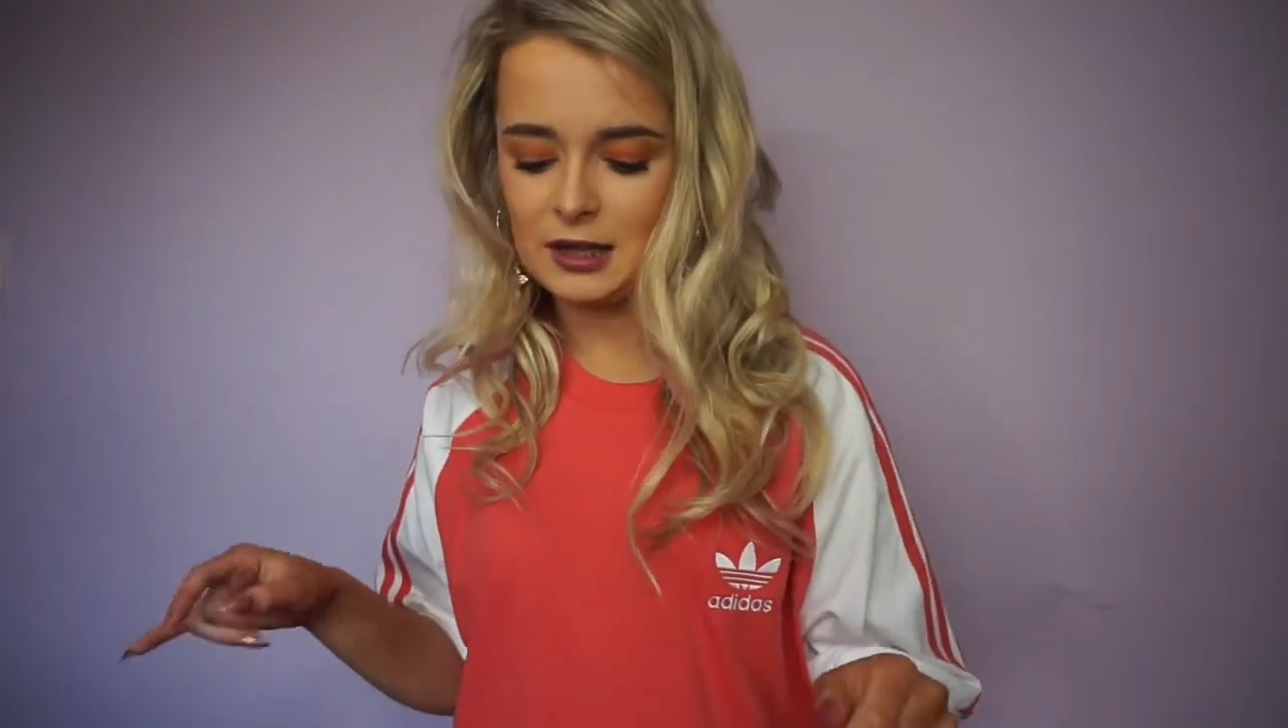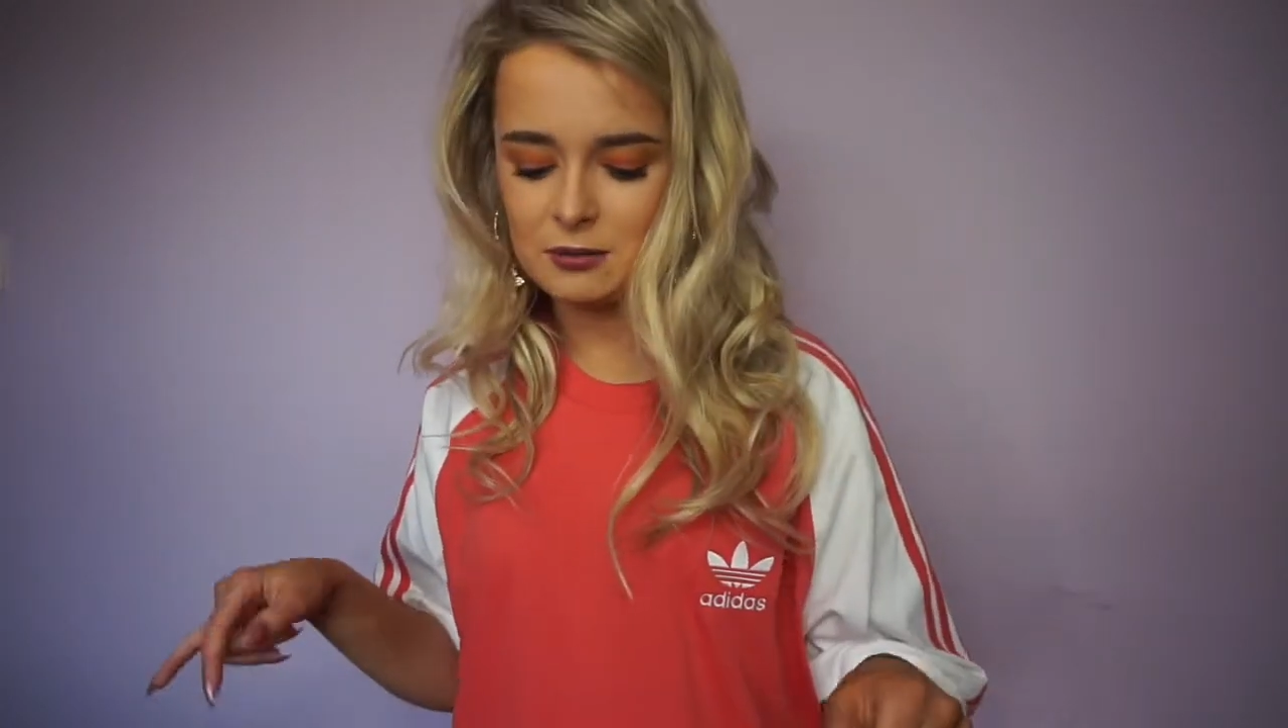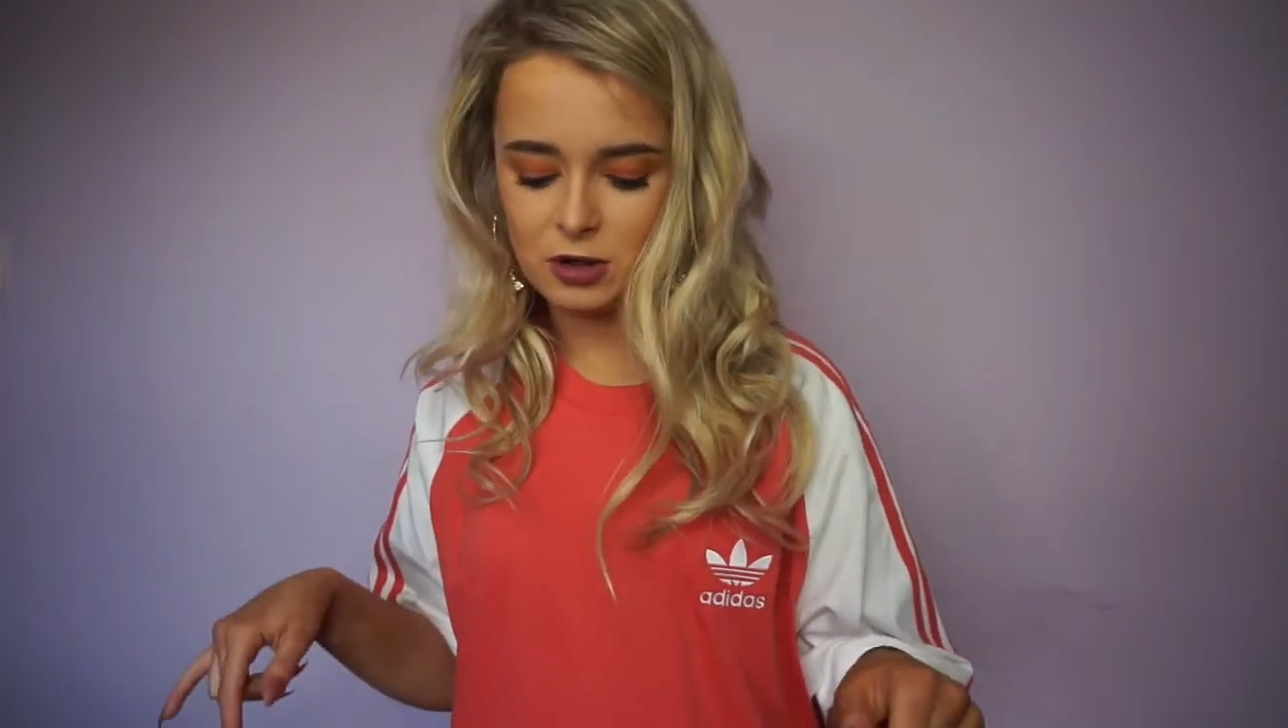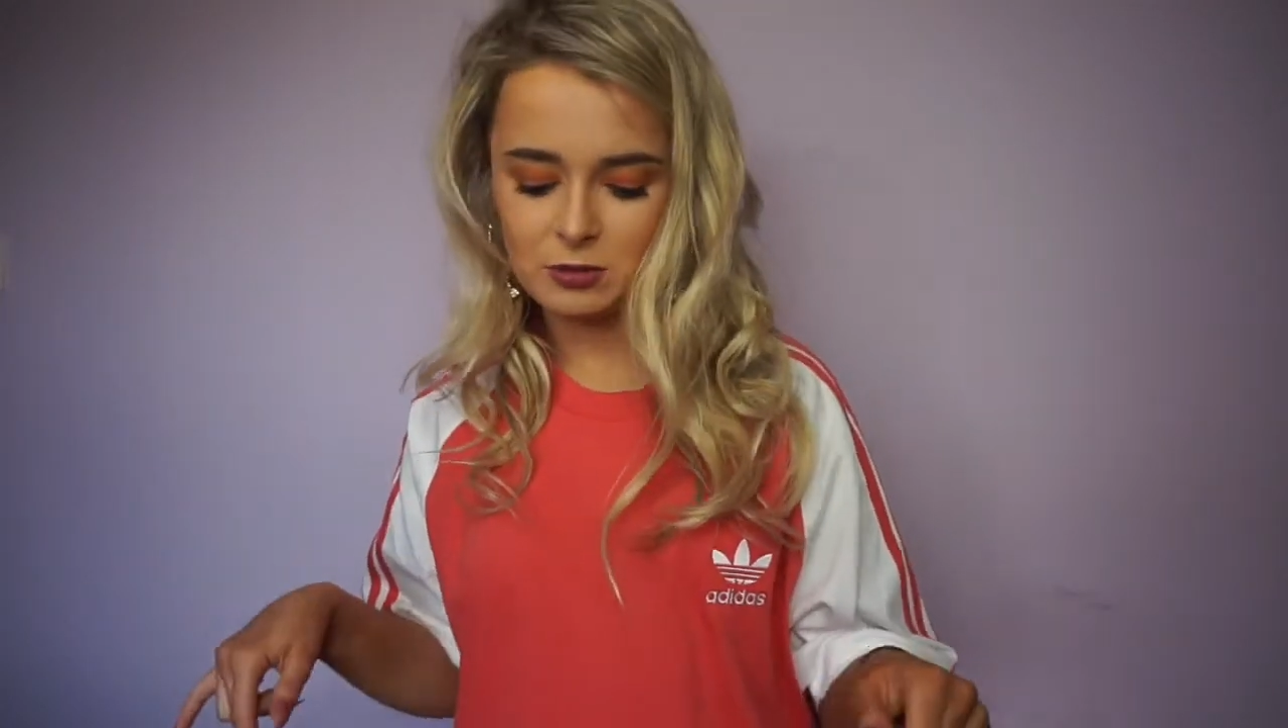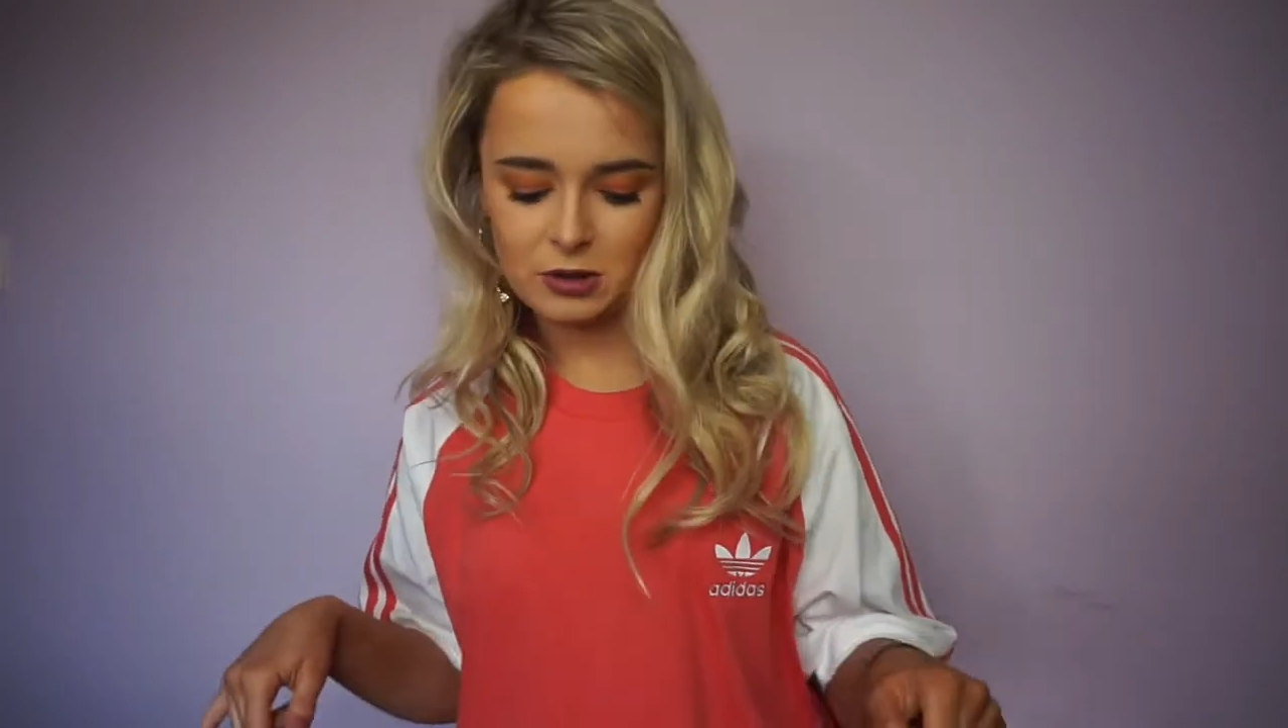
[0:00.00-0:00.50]
them
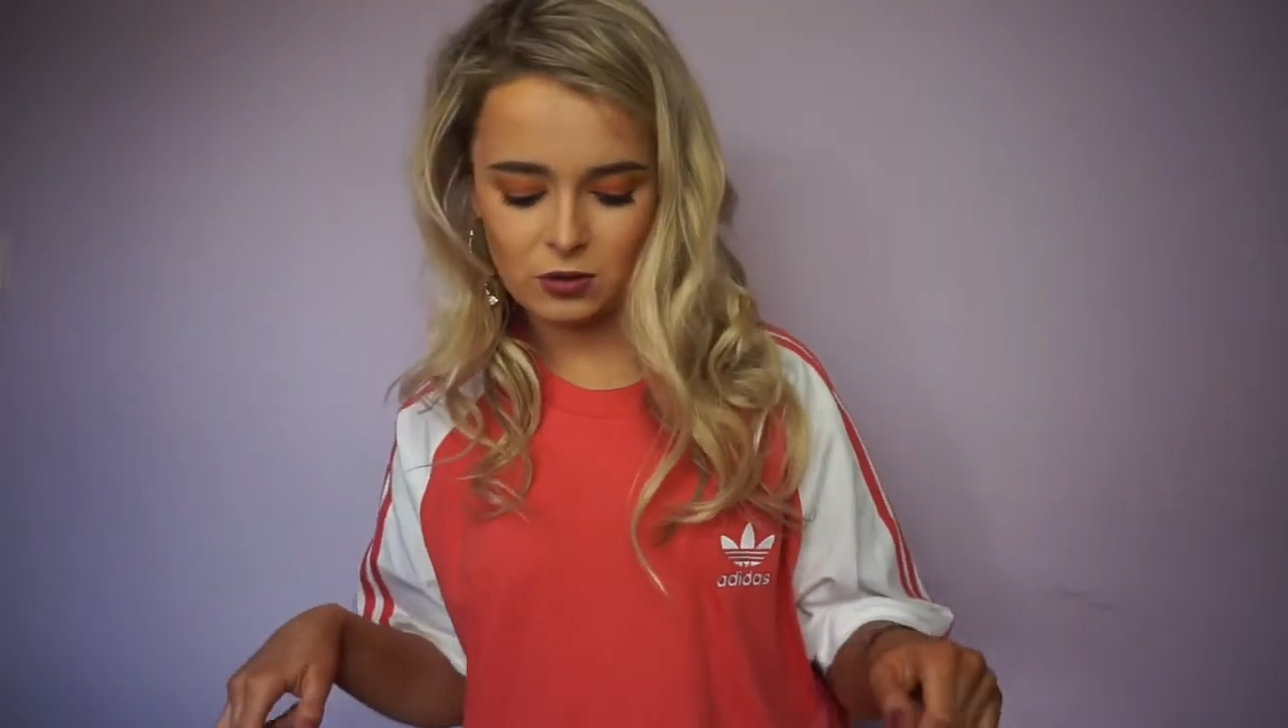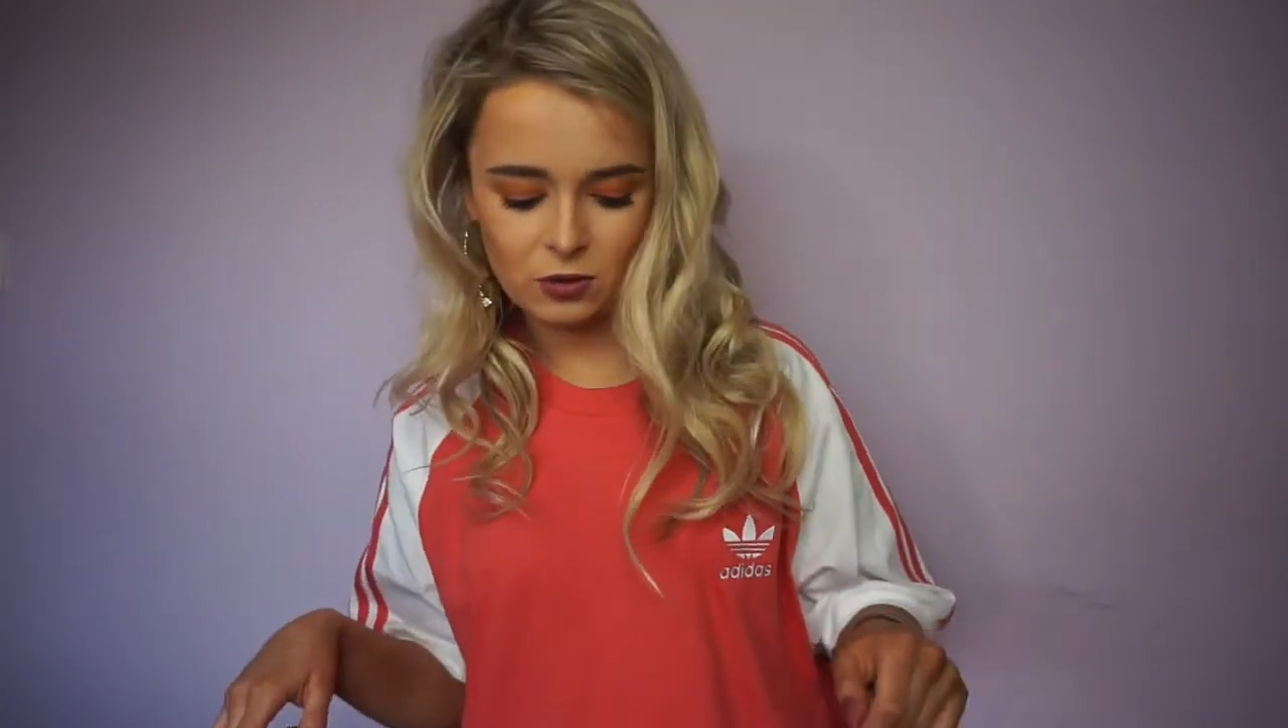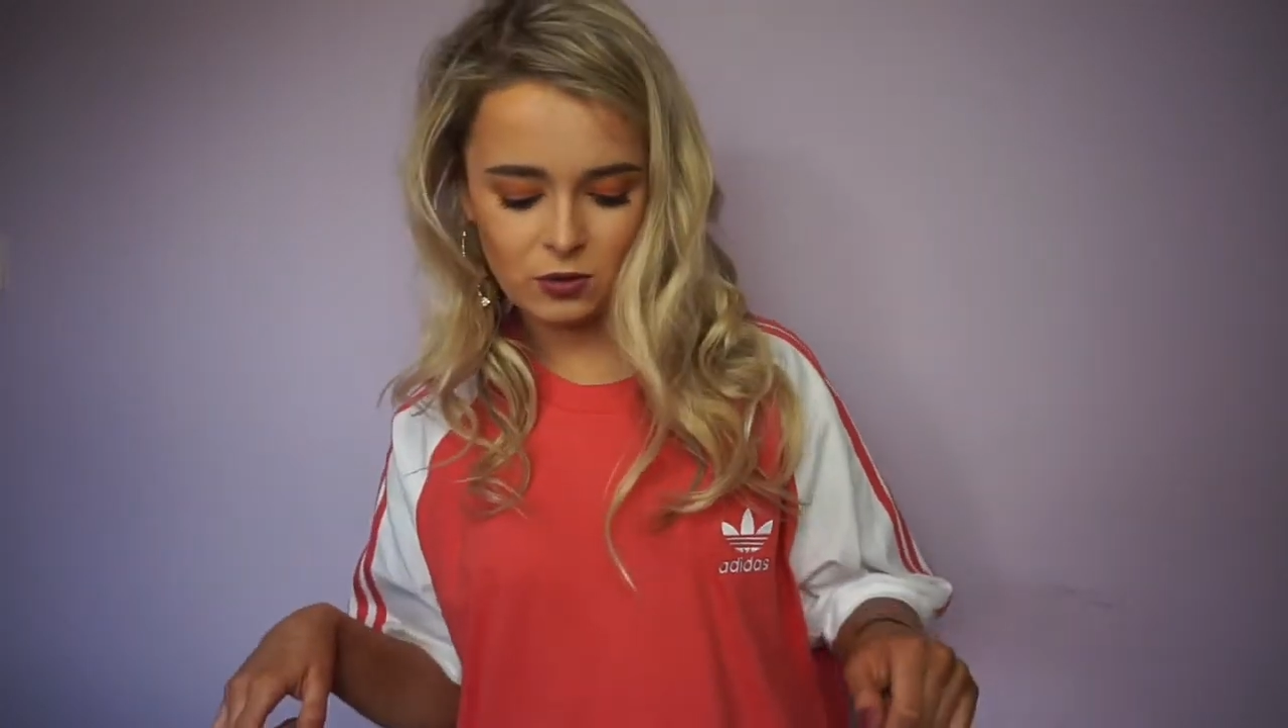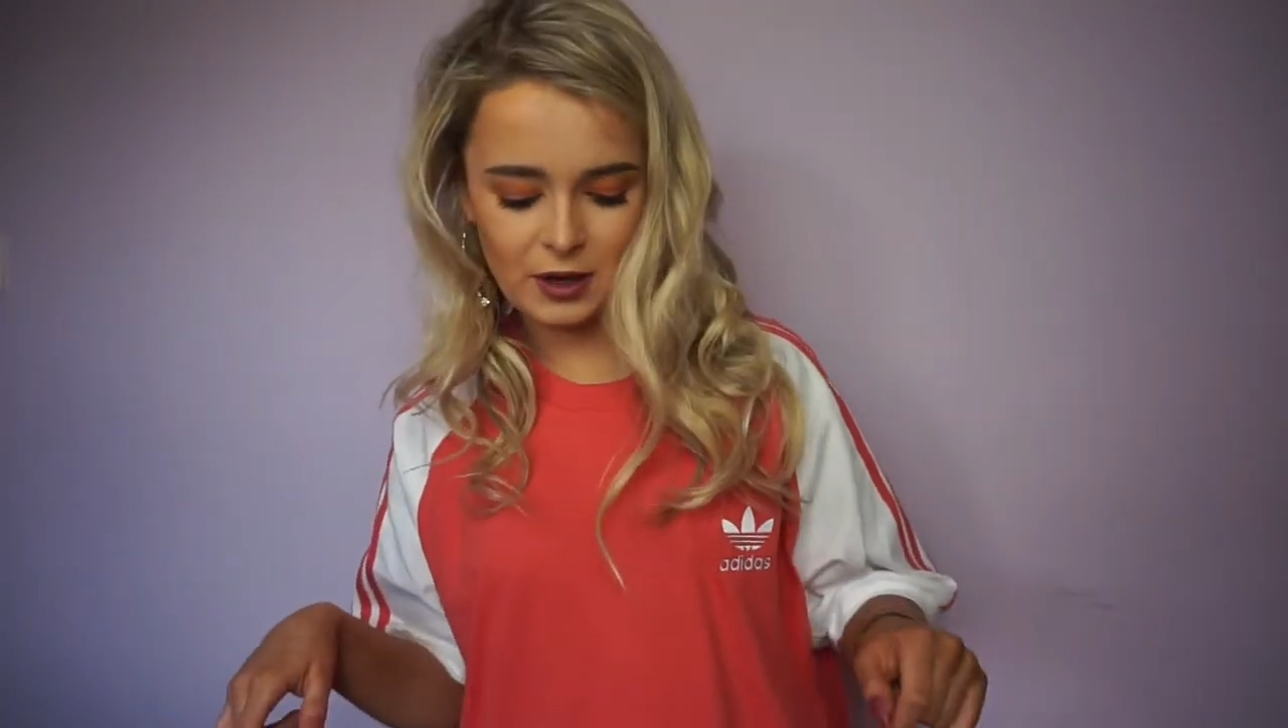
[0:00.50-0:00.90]
all below.